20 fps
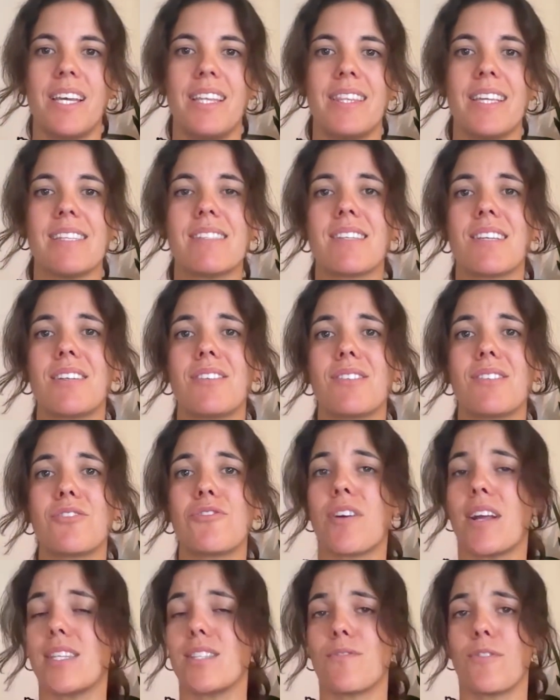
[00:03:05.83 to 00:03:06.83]
These skills are
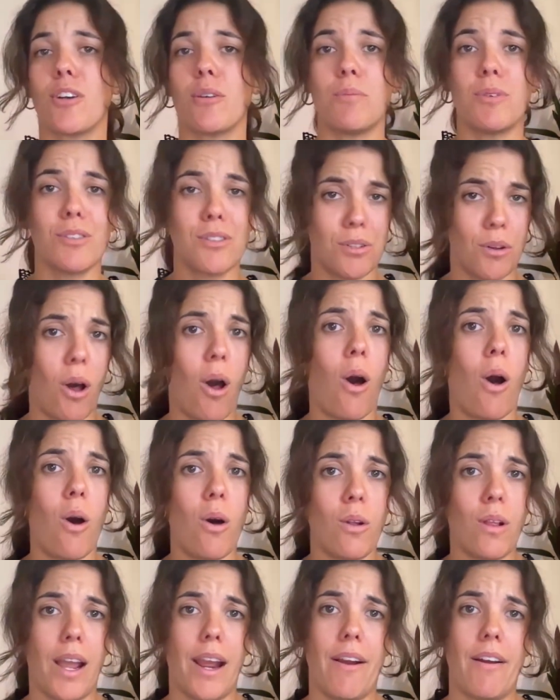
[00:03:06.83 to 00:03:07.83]
transferable to
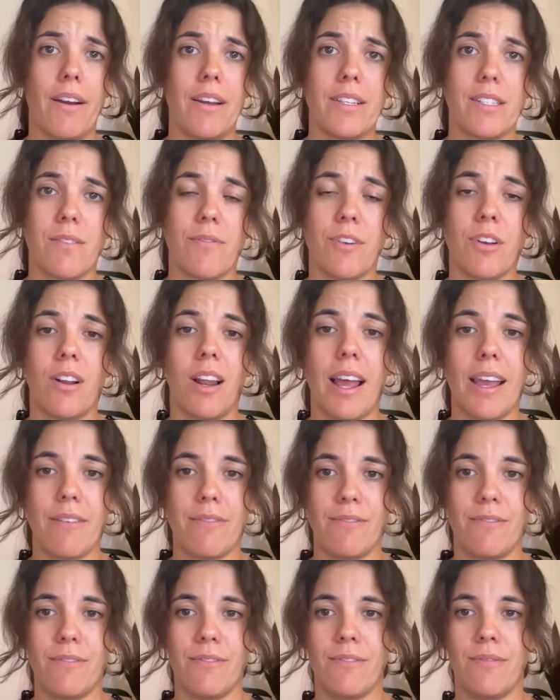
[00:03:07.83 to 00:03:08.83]
all areas of your
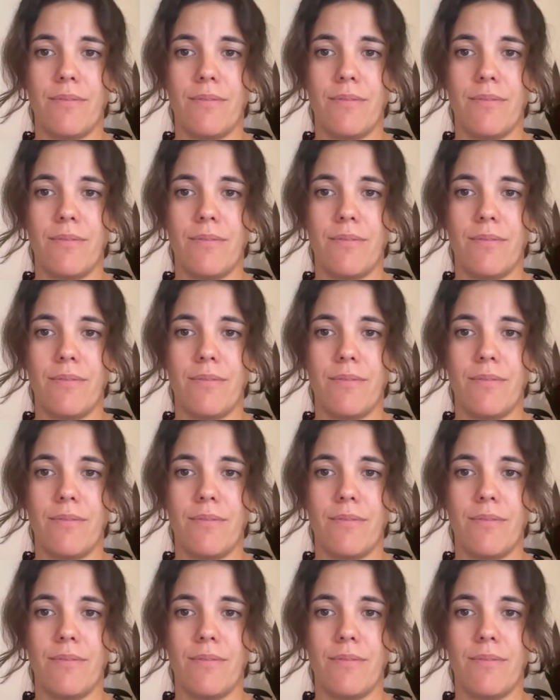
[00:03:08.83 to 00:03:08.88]
life.